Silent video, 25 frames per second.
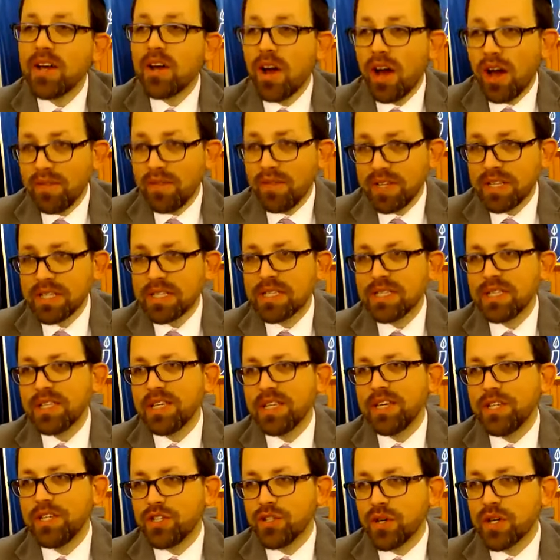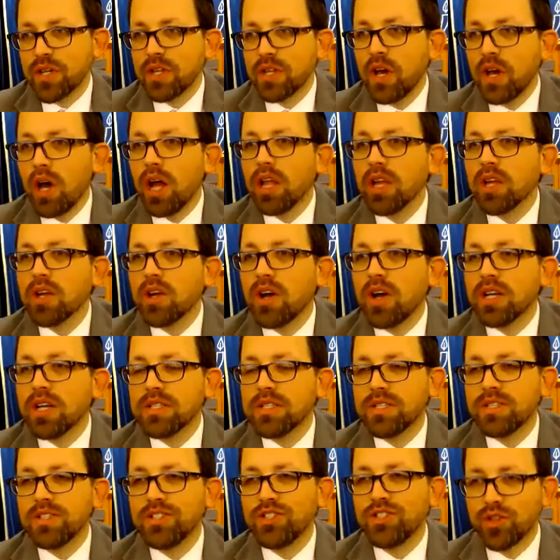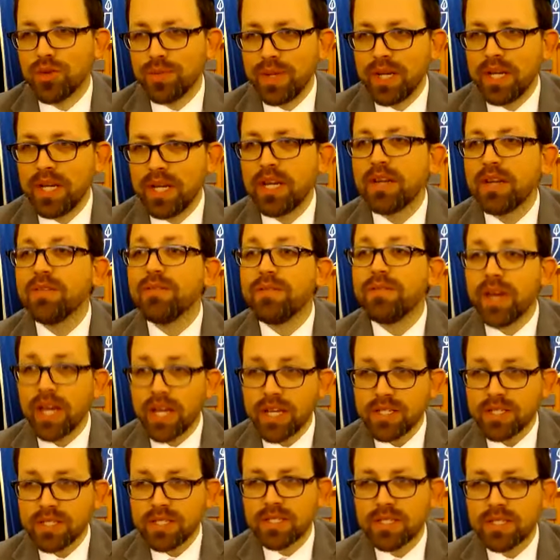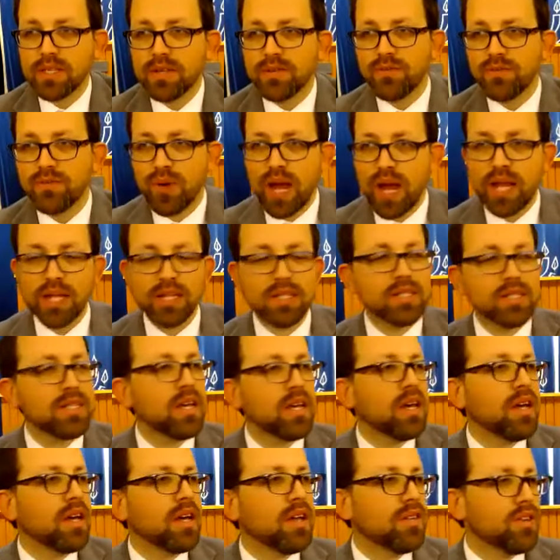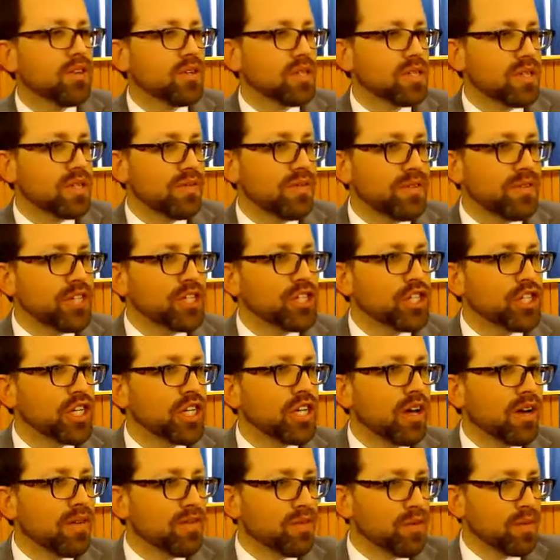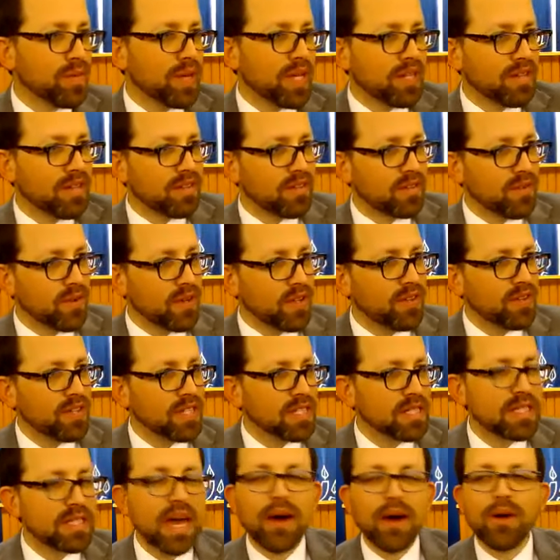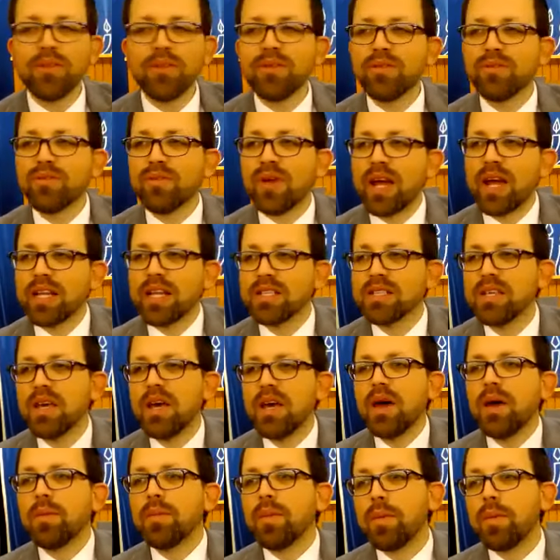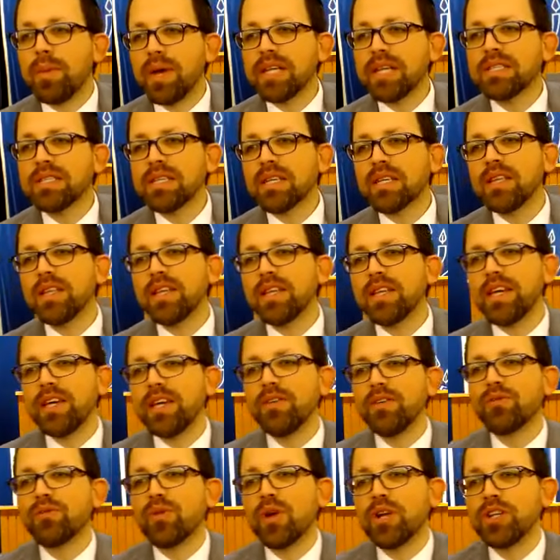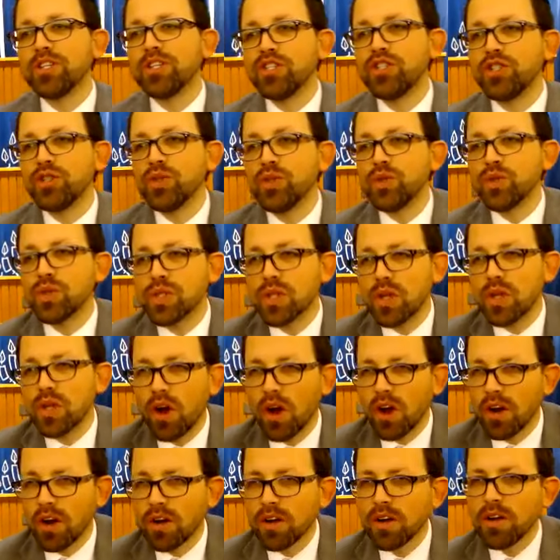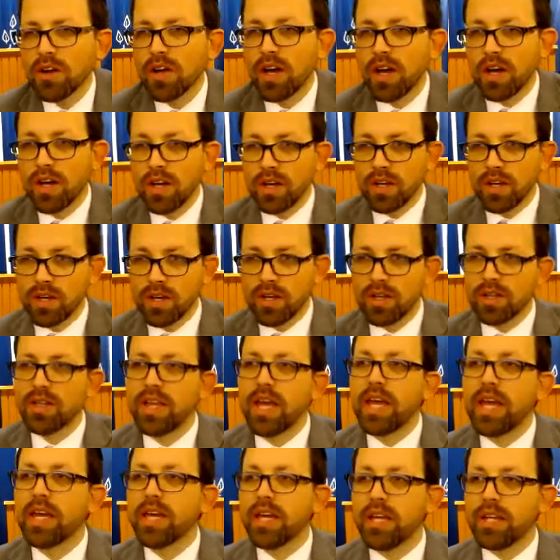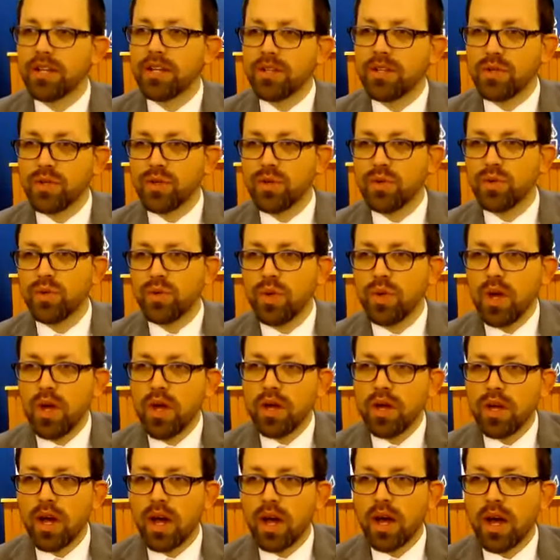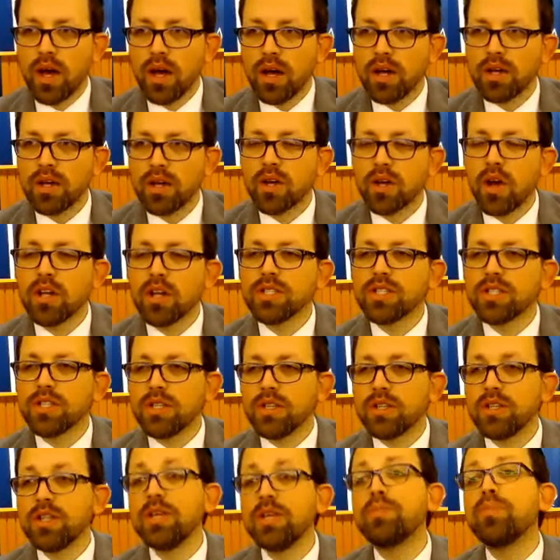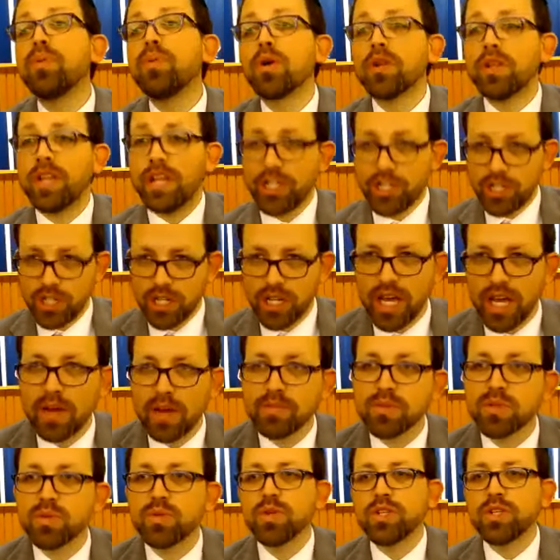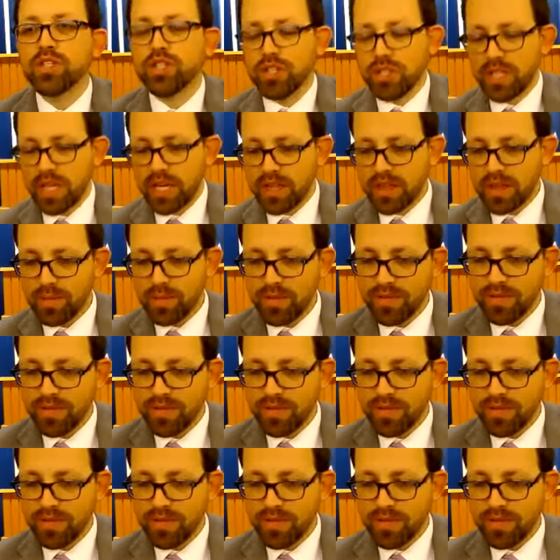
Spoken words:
Obviously, during the Holocaust, Germany invades France. There's the Vichy government in the south of France. But basically, French Jews are taken to deportation camps, which take them